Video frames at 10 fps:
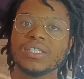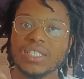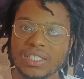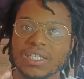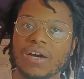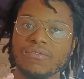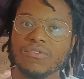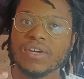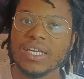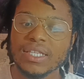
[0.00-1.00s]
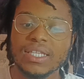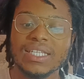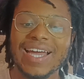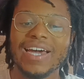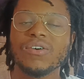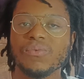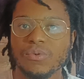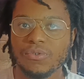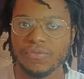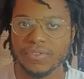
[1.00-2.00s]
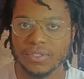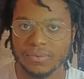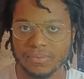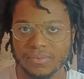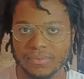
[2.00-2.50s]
discovering the direwolves.